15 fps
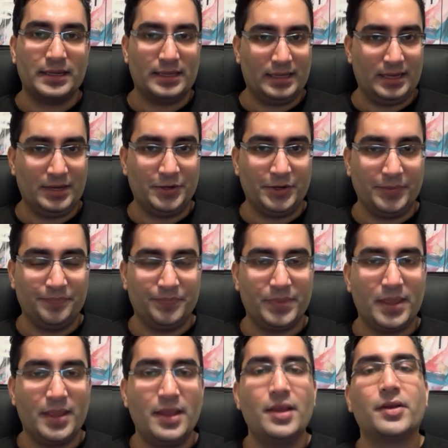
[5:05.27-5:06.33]
here.
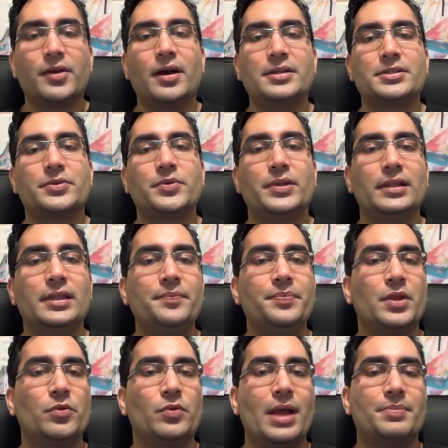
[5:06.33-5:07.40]
Consequently,
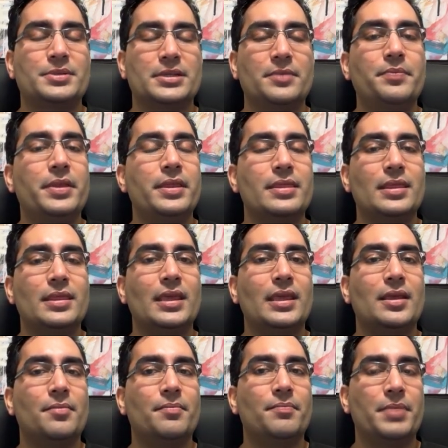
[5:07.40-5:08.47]
wraps up
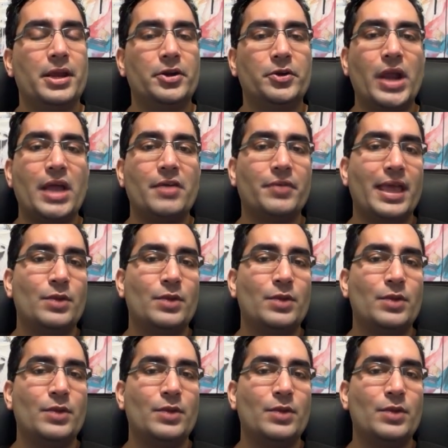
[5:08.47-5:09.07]
the paragraph.